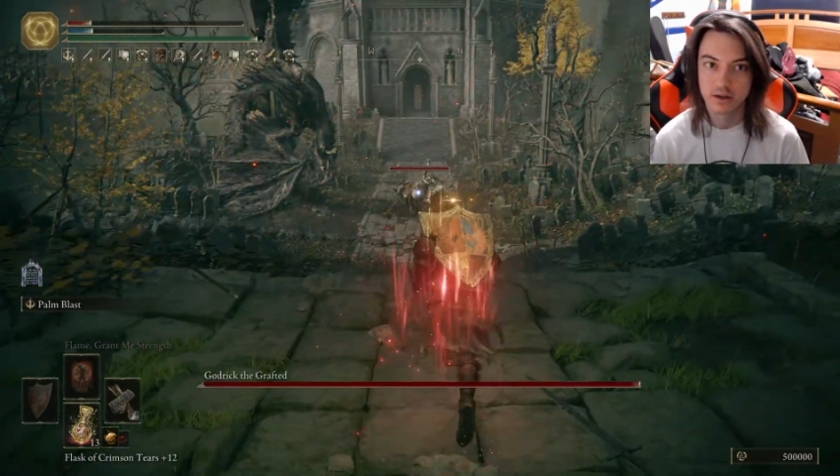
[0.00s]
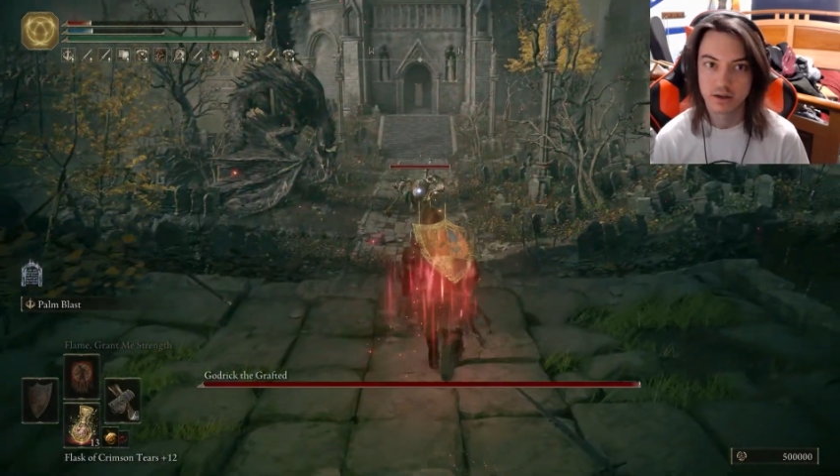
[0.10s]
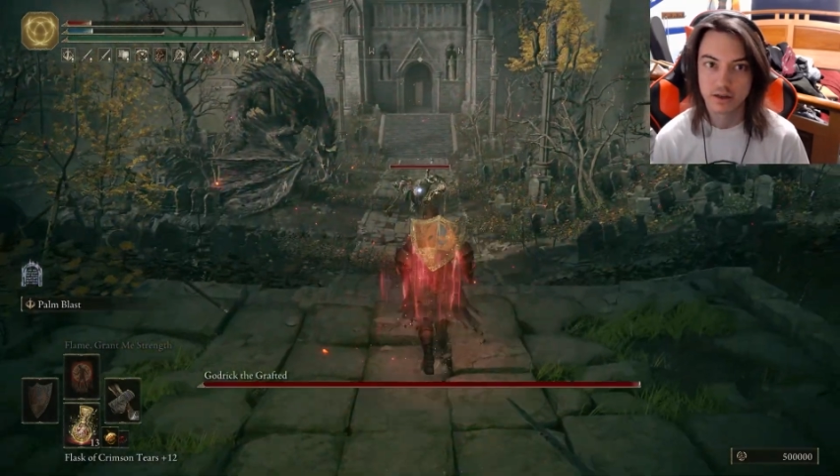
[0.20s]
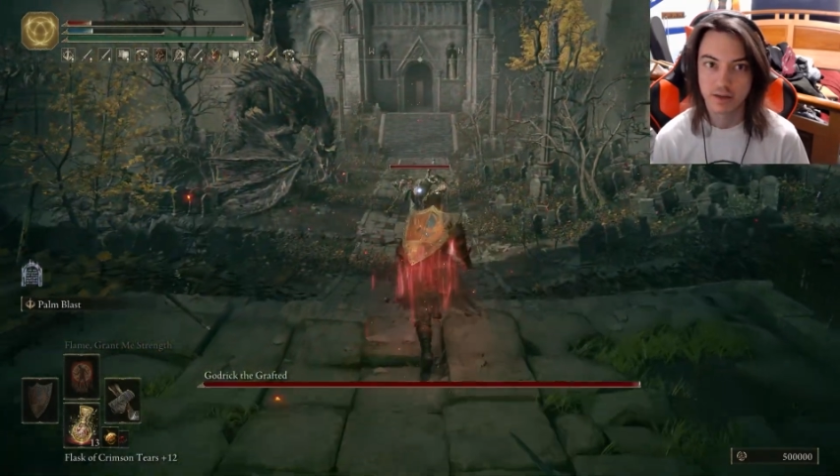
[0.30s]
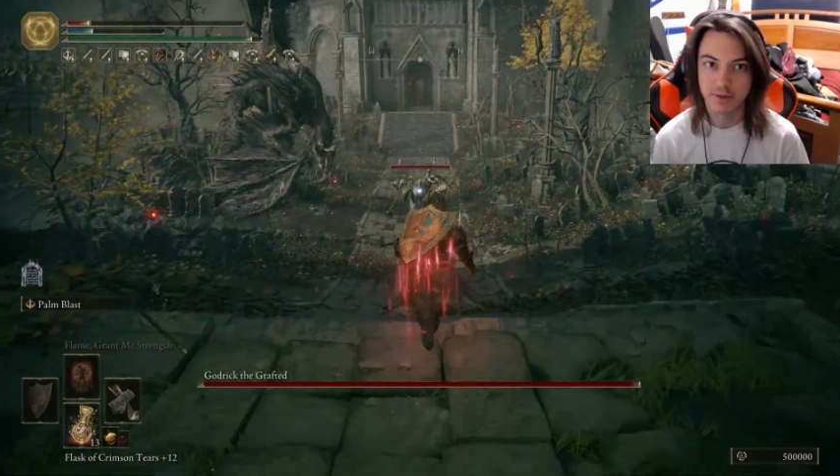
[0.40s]

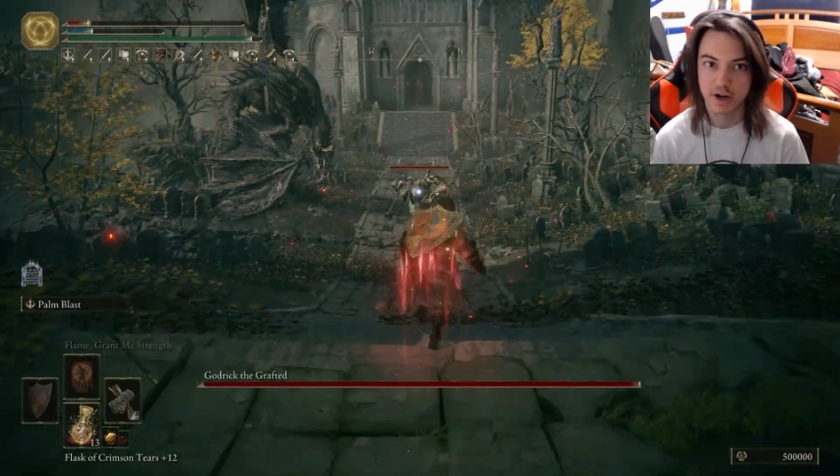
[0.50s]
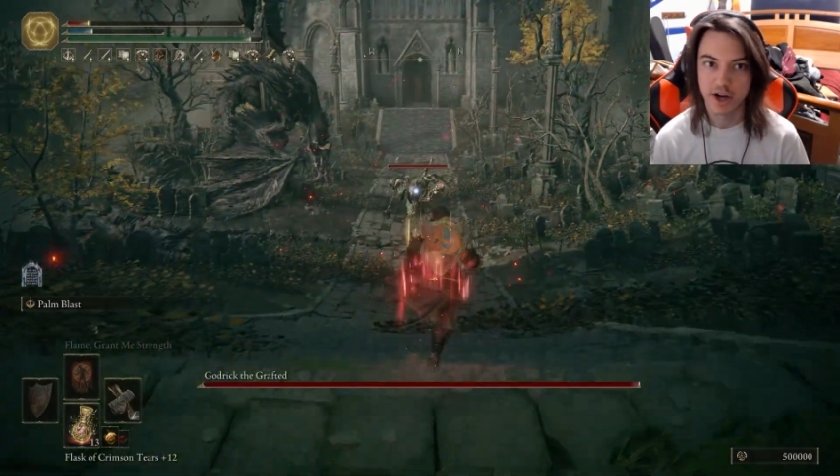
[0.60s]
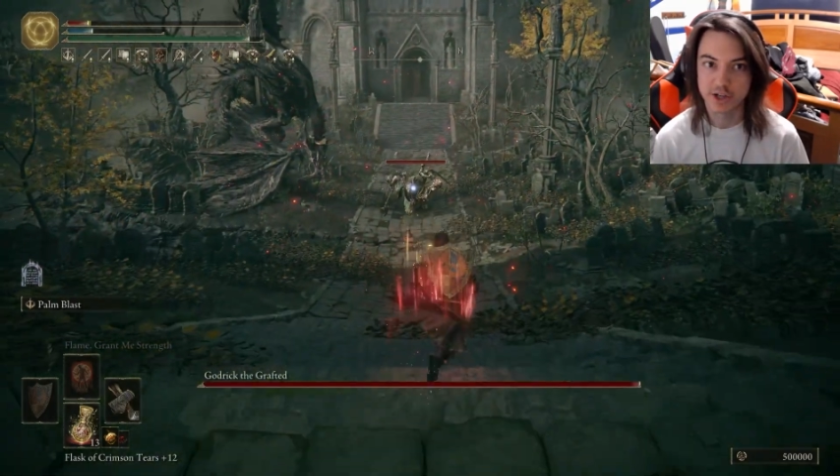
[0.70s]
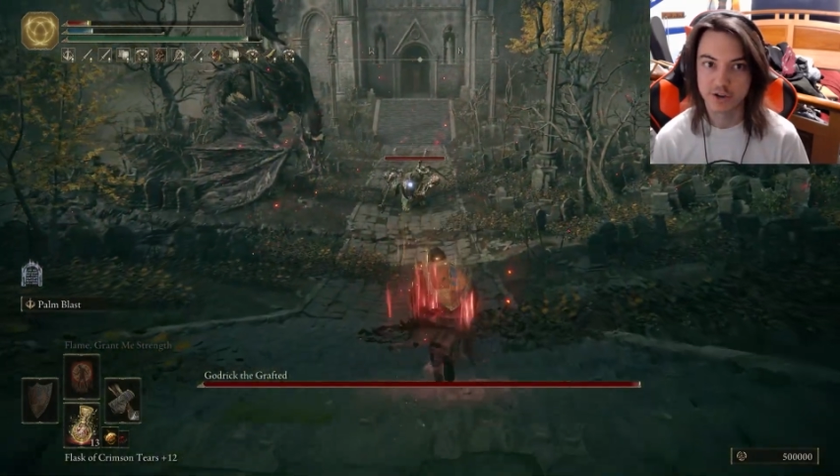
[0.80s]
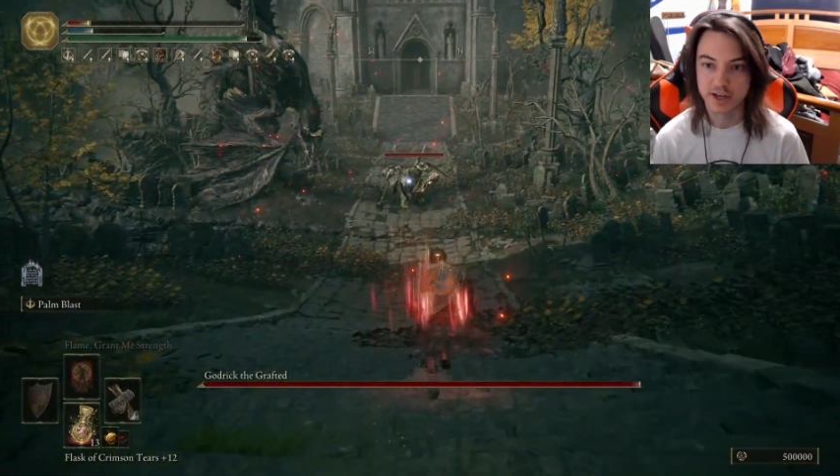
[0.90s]
Come here,
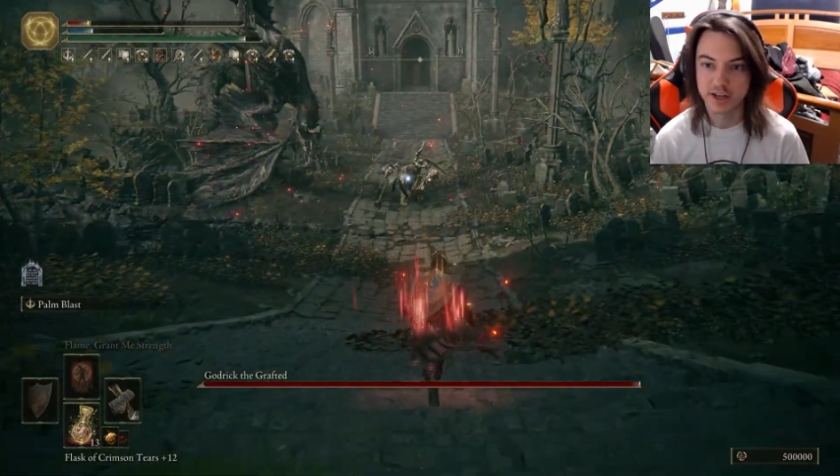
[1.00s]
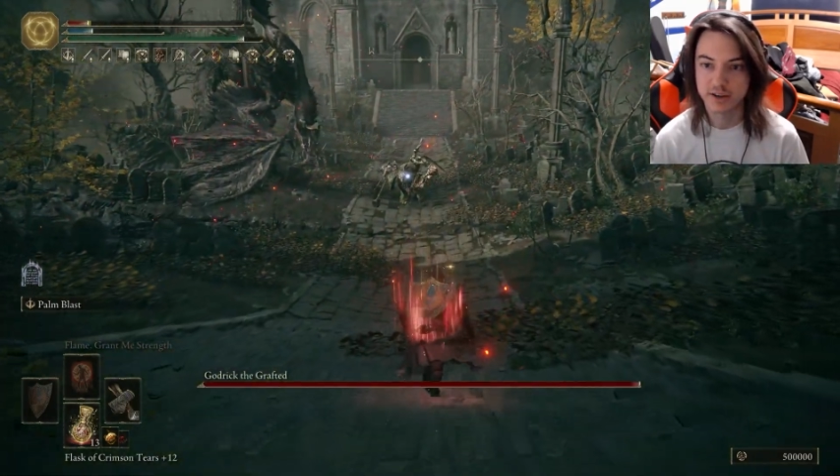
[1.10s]
Godric.